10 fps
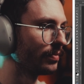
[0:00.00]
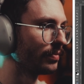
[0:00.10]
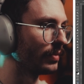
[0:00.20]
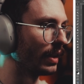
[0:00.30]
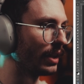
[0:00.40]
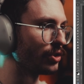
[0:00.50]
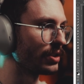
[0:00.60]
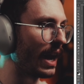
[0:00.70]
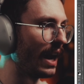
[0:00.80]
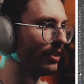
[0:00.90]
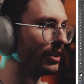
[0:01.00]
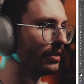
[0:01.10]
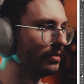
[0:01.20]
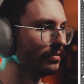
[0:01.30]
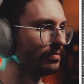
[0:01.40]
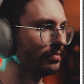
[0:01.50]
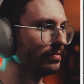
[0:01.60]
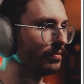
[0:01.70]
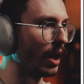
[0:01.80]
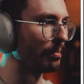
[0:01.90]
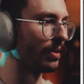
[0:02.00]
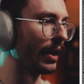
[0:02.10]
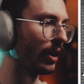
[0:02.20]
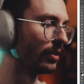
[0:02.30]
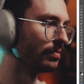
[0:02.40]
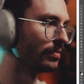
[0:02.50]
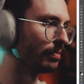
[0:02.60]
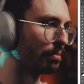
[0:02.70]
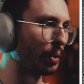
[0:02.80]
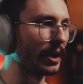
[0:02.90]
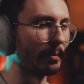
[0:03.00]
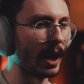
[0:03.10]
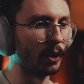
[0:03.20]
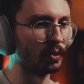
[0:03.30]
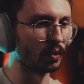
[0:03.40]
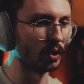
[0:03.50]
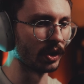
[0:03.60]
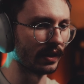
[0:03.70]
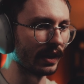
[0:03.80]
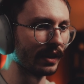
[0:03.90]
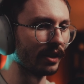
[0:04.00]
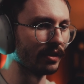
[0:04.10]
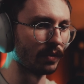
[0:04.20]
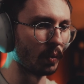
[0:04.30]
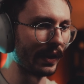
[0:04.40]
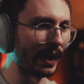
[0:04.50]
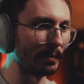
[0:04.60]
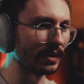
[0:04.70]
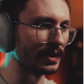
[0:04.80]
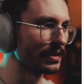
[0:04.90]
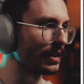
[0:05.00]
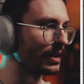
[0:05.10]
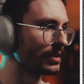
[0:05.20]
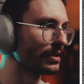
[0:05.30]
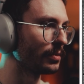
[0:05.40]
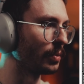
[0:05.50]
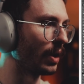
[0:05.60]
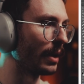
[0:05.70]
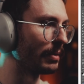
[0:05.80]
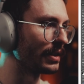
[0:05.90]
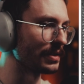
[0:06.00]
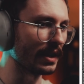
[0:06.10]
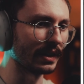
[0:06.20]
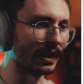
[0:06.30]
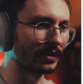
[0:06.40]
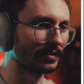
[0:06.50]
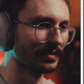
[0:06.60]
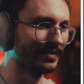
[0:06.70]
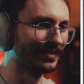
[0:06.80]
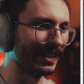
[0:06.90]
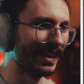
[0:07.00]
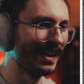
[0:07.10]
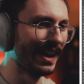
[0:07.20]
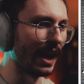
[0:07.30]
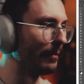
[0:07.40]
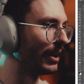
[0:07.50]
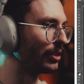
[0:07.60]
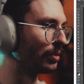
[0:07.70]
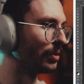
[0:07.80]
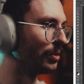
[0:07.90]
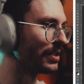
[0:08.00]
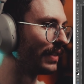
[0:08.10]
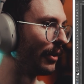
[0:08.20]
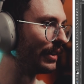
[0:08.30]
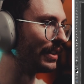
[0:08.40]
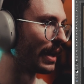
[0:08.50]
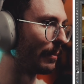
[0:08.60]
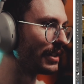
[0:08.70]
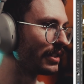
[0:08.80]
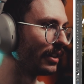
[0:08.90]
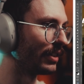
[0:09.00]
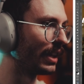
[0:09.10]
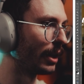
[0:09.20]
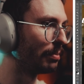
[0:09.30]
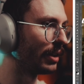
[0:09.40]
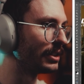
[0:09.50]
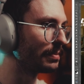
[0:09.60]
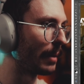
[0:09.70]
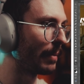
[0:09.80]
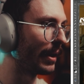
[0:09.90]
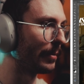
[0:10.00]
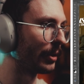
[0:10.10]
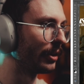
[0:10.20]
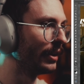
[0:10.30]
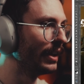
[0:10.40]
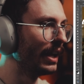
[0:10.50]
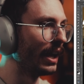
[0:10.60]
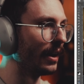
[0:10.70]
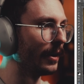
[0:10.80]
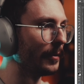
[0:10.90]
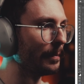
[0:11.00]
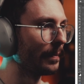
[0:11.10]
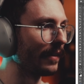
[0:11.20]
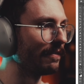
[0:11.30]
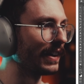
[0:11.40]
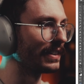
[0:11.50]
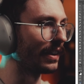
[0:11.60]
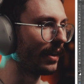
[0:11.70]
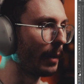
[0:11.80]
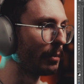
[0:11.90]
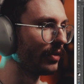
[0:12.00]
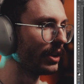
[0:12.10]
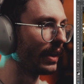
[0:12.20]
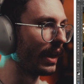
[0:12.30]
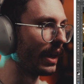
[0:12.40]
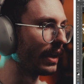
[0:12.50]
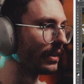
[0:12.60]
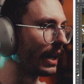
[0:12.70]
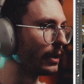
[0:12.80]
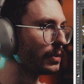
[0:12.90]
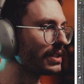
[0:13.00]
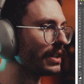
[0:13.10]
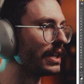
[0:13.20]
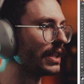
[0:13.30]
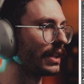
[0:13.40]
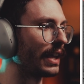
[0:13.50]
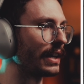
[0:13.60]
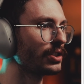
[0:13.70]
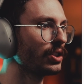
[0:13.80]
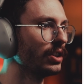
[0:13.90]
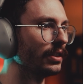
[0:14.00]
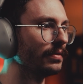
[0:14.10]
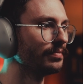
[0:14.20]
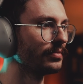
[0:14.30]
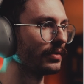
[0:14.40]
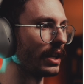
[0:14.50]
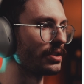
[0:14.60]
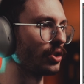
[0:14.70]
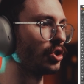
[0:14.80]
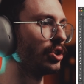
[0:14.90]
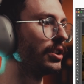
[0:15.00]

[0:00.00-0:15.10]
and just have it up there. Break my own rule again of where I place things. Why? Because I can. I make the rules of how I design my stuff. And then I'll place my paper effect on top of it. And I would say that that's good. That's a good